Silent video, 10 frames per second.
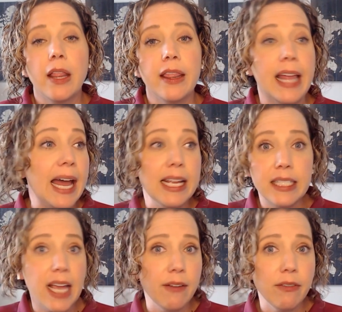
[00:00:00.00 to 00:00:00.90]
That
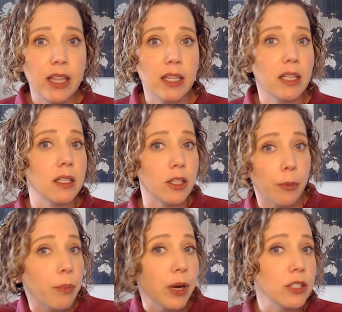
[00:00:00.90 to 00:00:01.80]
is everything that your
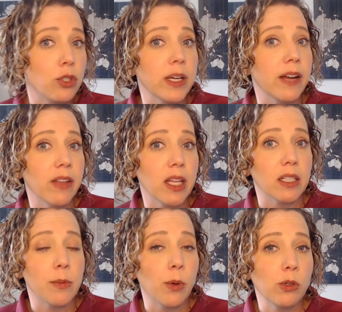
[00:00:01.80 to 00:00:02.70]
brain is doing, everything
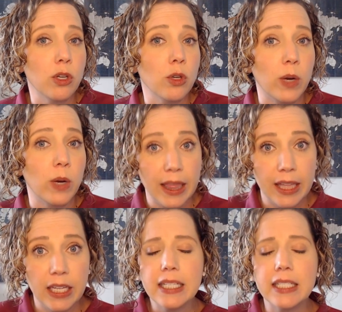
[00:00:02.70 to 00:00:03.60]
it's supposed to do when it
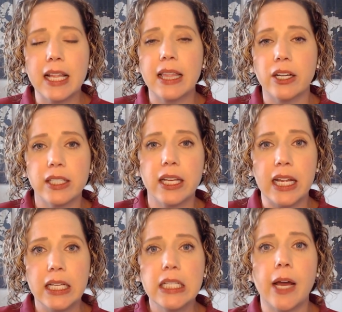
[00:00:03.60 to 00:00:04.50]
thinks that there is an
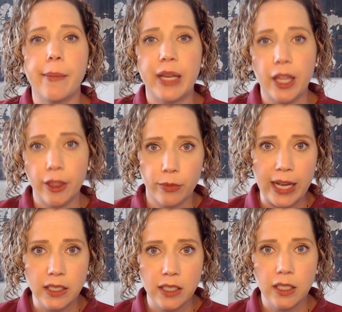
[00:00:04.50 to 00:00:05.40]
incoming
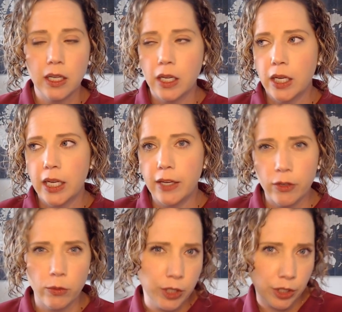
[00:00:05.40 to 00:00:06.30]
threat,
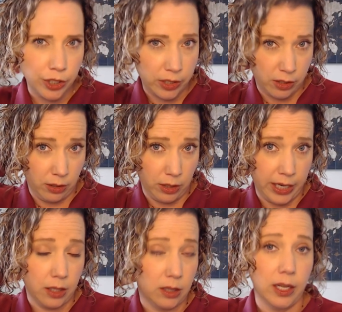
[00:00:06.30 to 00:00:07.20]
even when you're just
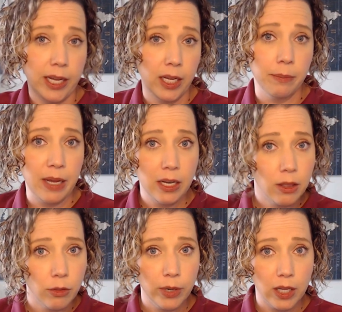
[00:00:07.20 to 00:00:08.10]
like lying in bed
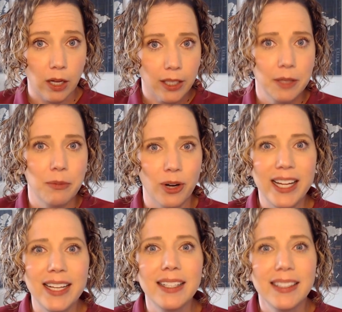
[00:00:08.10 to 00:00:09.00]
at 3 o'clock in the
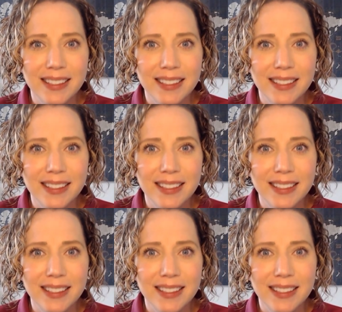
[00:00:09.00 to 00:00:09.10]
morning